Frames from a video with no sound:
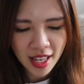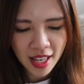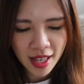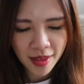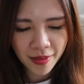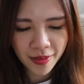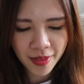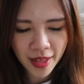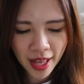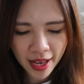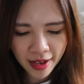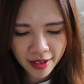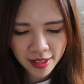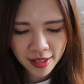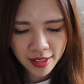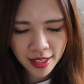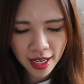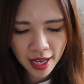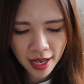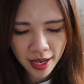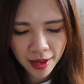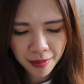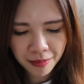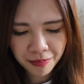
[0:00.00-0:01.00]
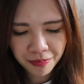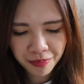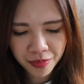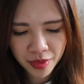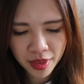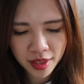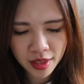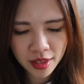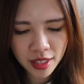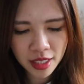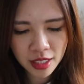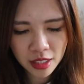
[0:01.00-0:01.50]
Next,
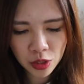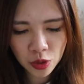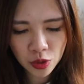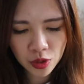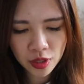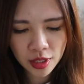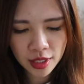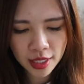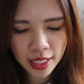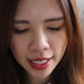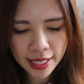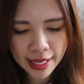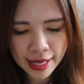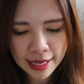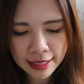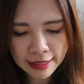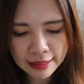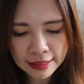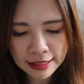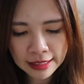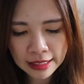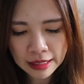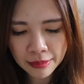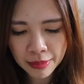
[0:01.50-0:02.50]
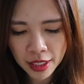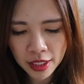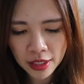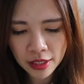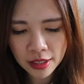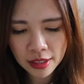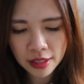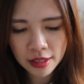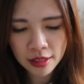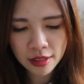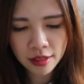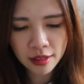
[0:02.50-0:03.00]
let's do the taiyaki
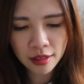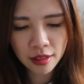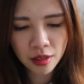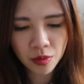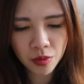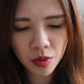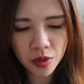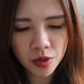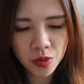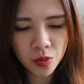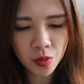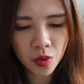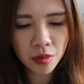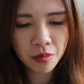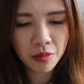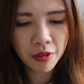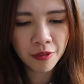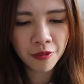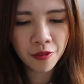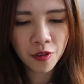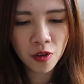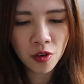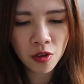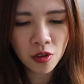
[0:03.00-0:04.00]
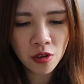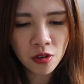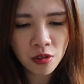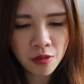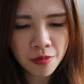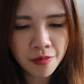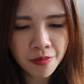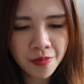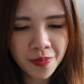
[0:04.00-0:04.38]
because it was warm before.